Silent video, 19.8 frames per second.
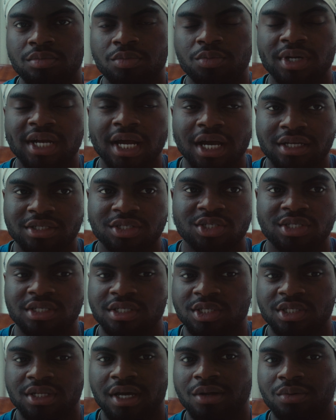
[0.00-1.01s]
When I got the
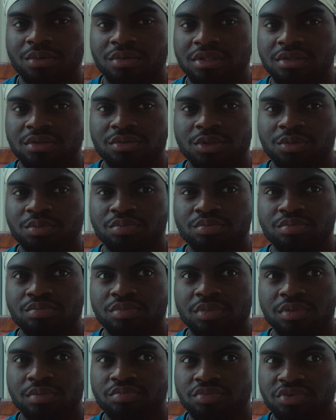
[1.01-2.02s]
CineStyle one, it was
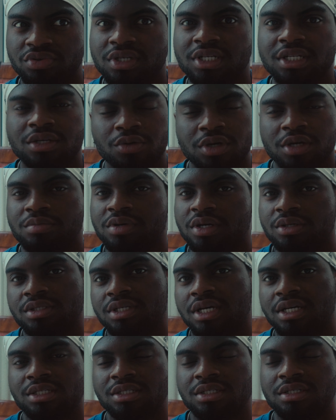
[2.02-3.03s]
pretty quick
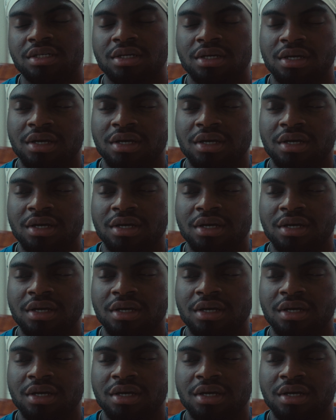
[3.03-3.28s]
process.